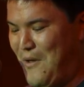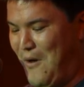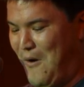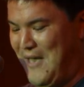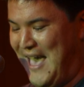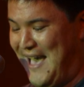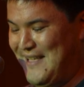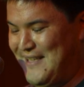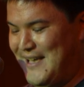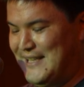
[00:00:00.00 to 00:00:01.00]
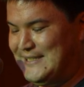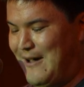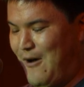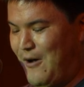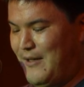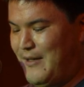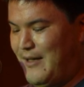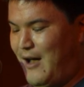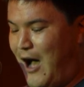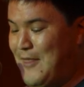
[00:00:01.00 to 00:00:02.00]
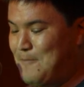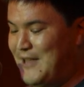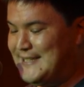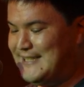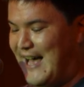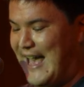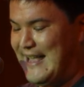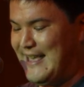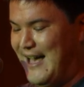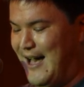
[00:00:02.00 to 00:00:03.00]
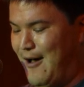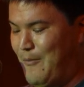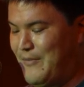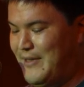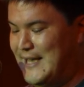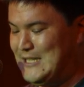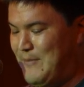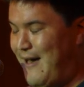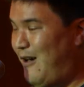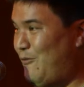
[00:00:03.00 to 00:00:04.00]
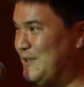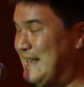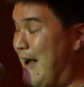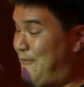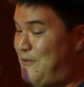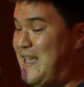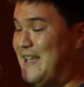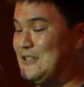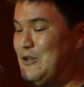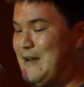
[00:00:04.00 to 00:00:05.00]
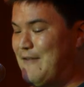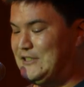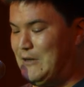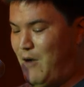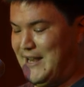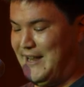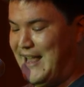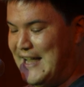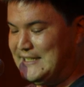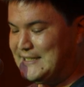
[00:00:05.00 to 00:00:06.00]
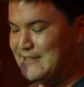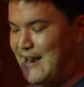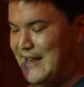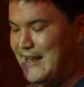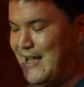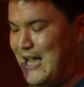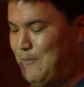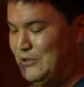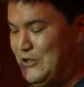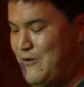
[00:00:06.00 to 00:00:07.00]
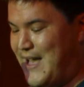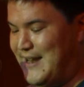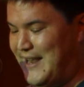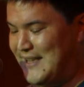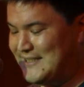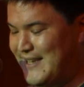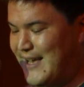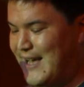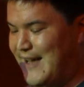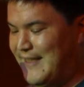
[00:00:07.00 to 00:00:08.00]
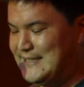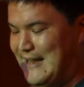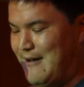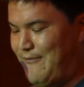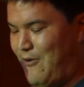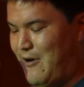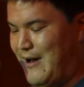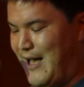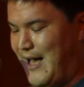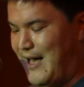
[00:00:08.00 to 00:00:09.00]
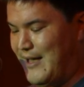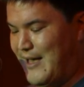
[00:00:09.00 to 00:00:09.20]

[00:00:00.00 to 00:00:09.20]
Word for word: Oh, yeah. So on the plus side, um, Isabel was now free to do whatever she wanted, and she started a couple new entities uh, the Center for uh,